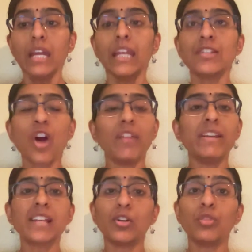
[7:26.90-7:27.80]
It is
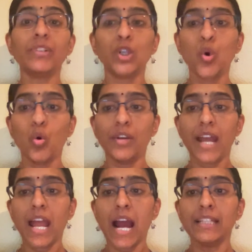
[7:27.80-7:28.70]
always adorned with gold.
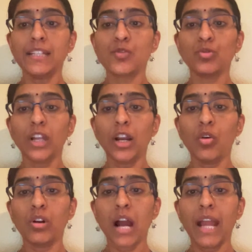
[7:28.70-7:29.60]
And then
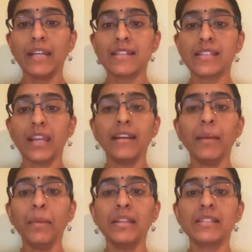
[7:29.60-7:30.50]
Sutalaloka, it is
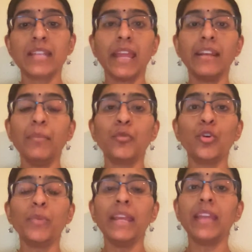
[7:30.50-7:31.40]
kingdom
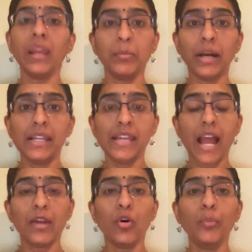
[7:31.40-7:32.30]
ruled by King Bali.
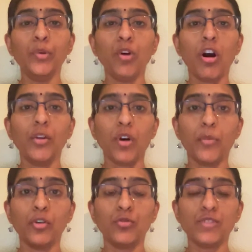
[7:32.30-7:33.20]
I hope you all know
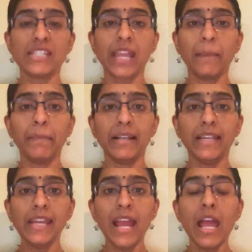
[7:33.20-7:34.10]
about who is King
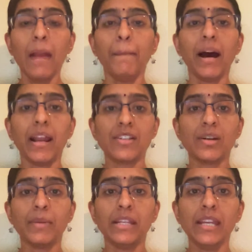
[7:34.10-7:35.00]
Bali.
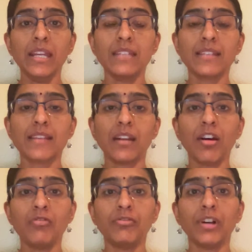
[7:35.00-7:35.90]
Maharaja Bali. He's
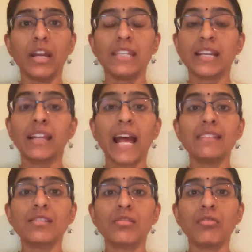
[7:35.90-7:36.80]
a
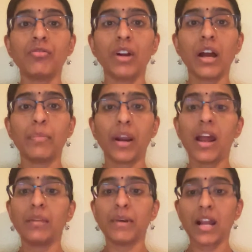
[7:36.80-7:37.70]
grandson of
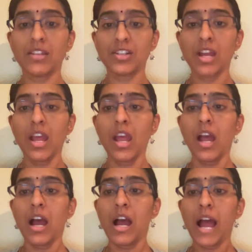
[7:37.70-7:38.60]
Prahlad Maharaj.
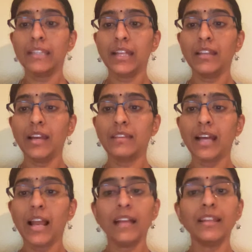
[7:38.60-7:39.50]
And then
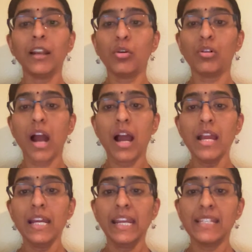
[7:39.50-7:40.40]
Taladalaloka,
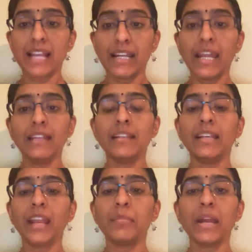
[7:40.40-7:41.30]
it is again
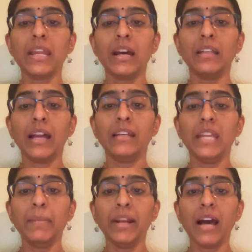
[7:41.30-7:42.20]
created by
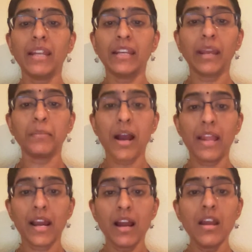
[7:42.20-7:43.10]
demon architect
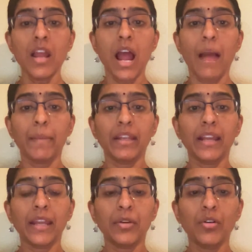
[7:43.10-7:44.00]
Maya. And
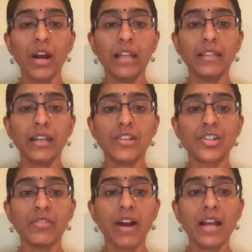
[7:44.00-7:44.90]
then
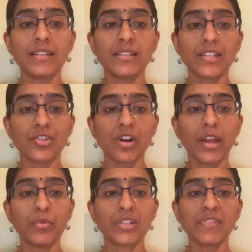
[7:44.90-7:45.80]
Shiva as a
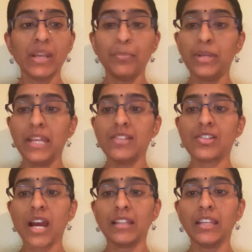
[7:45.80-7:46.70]
destroyer was very
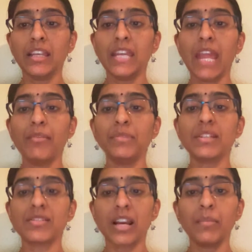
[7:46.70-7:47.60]
pleased, and then he gave him
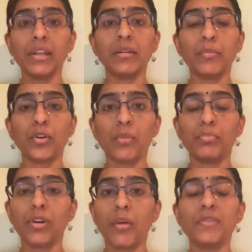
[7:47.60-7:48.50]
this realm and
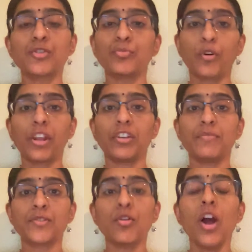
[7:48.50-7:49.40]
promised to protect
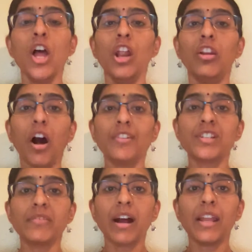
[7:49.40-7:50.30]
him. So Lord
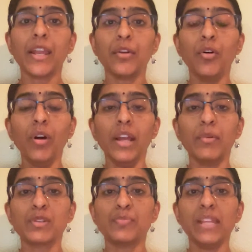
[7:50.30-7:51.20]
Shiva, he
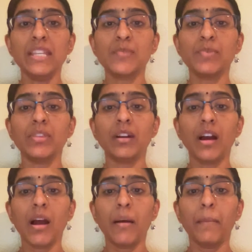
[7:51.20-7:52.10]
was pleased with
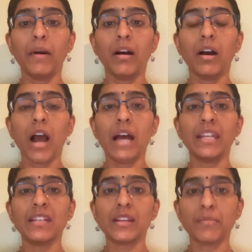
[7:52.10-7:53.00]

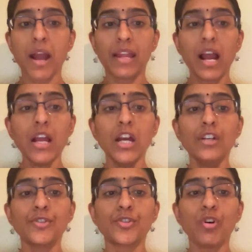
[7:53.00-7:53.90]
architect Maya.
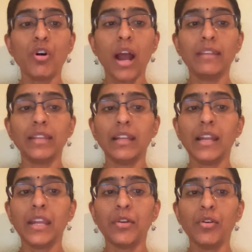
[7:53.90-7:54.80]
So, and then
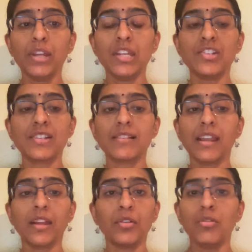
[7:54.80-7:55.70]
he just
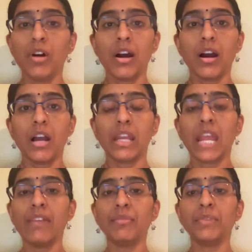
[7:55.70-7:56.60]

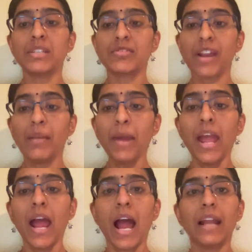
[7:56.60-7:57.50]
gave him this realm,
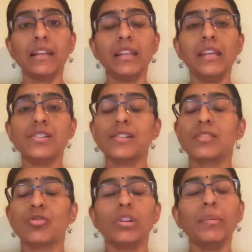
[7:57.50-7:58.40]
and he just
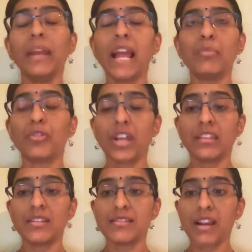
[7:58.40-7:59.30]
told him I'll protect
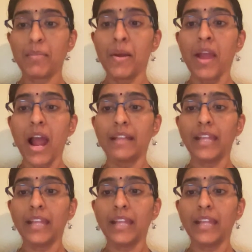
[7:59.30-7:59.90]
this realm. And